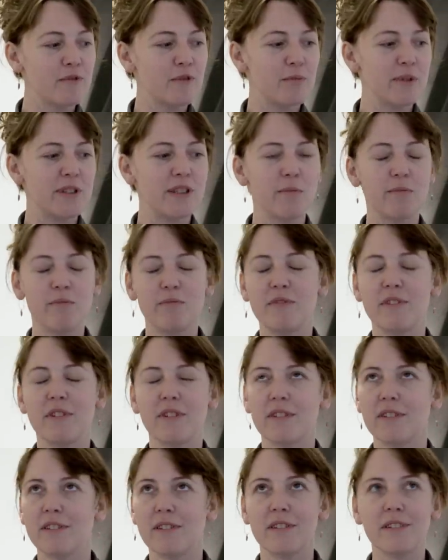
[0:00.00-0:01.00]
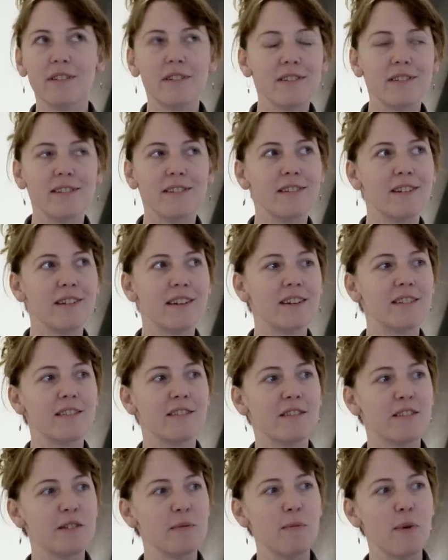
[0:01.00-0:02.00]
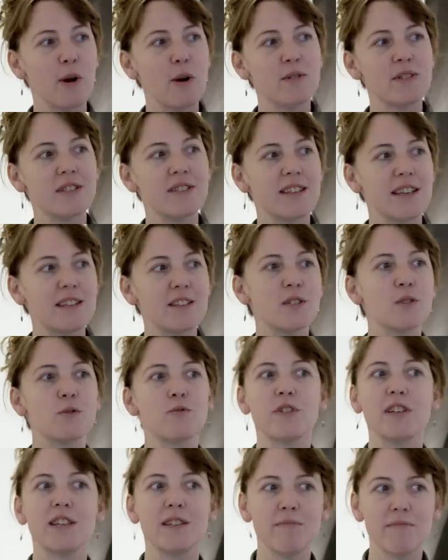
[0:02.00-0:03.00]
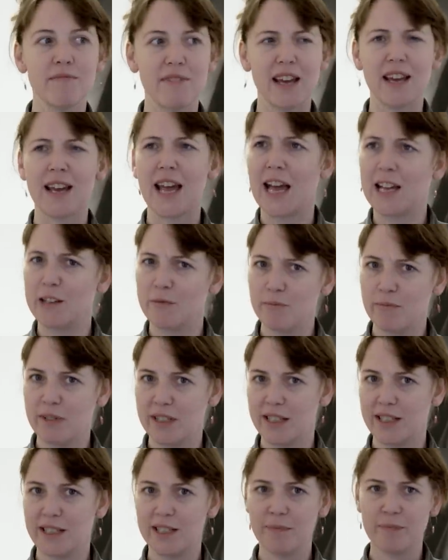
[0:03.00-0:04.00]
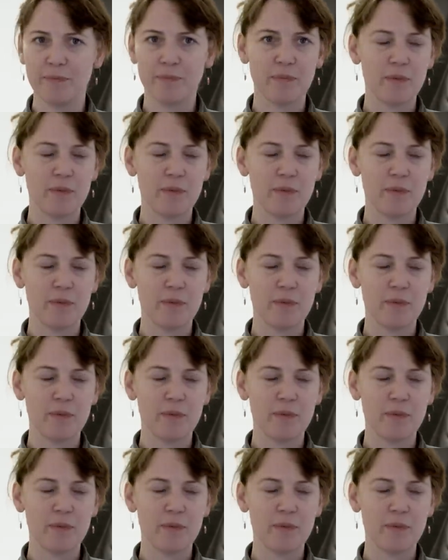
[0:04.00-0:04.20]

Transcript: be the most extreme they can be,